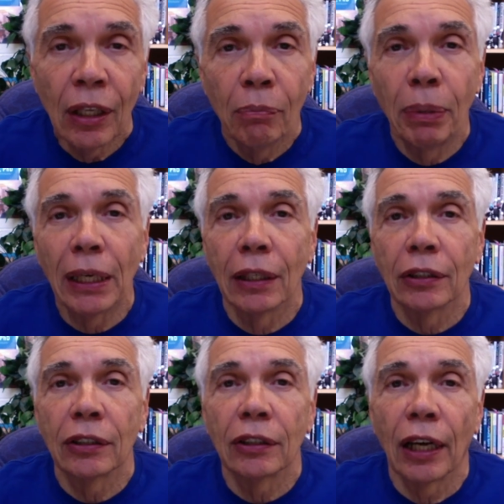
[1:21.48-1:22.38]

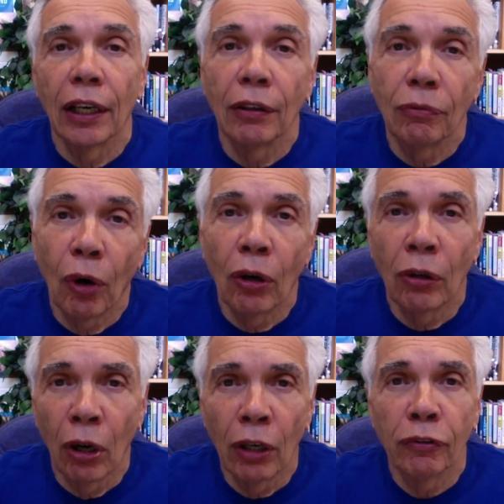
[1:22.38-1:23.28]
because
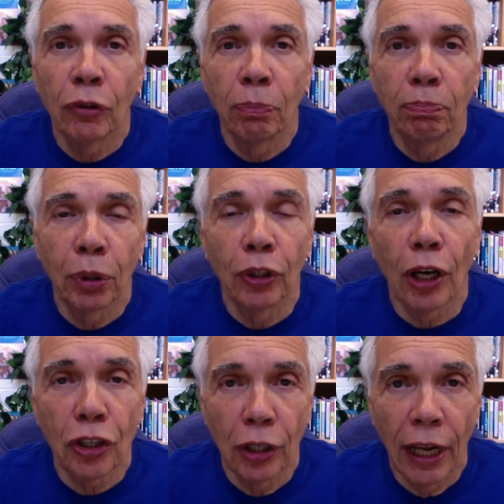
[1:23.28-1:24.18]
all of the
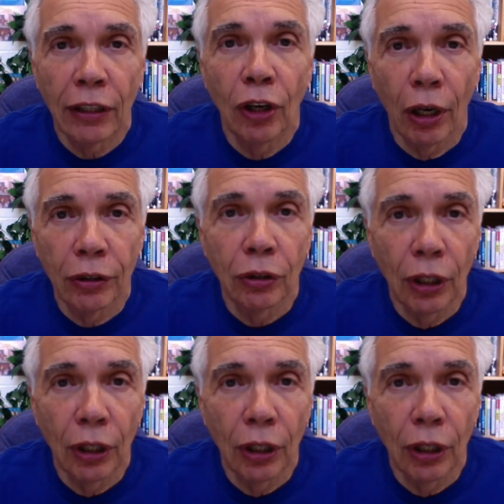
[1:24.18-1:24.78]
production had gone to